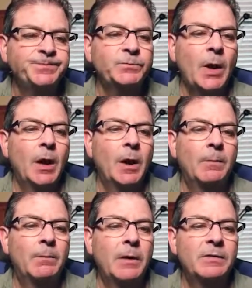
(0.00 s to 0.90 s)

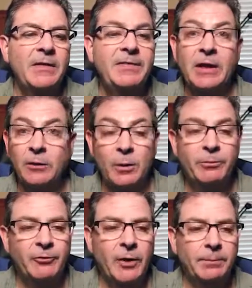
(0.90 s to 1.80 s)
um, that they elope
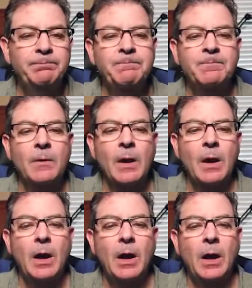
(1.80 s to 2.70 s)
from.
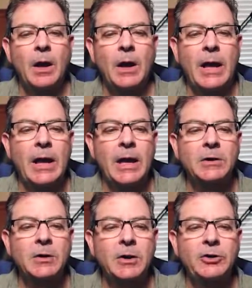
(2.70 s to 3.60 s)
Uh,
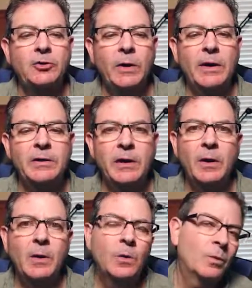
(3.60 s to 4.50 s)
and you'd want to
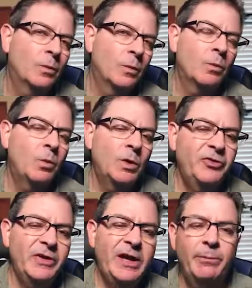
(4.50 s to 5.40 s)
know what's the
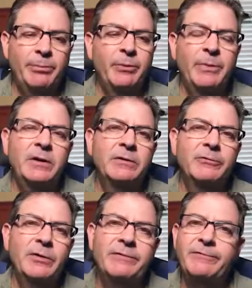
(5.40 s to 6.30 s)
count per minute of
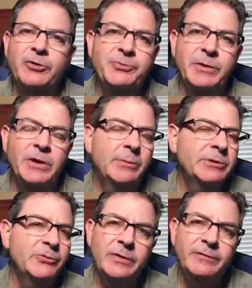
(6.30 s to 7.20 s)
reinforcement? How
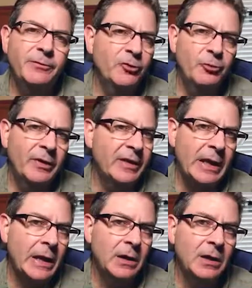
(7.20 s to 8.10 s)
much reinforcement are they
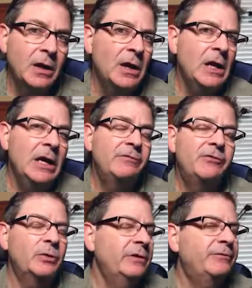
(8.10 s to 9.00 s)
getting? If the
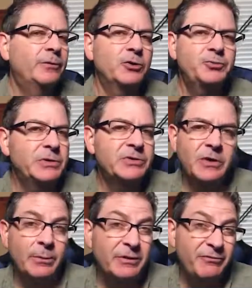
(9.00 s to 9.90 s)
reinforcement is
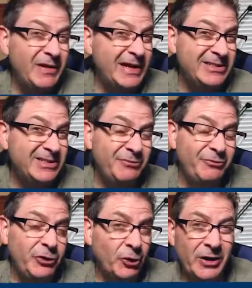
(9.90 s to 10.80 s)
coming fast and
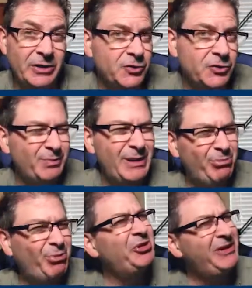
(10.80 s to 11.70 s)
furious,
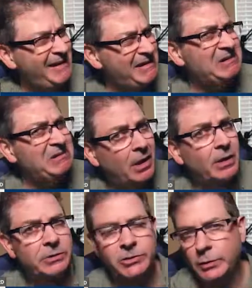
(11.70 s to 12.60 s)
people tend
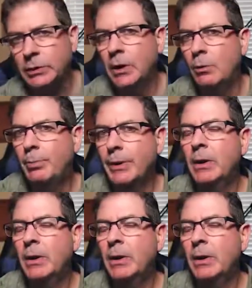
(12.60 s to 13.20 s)
not to elope.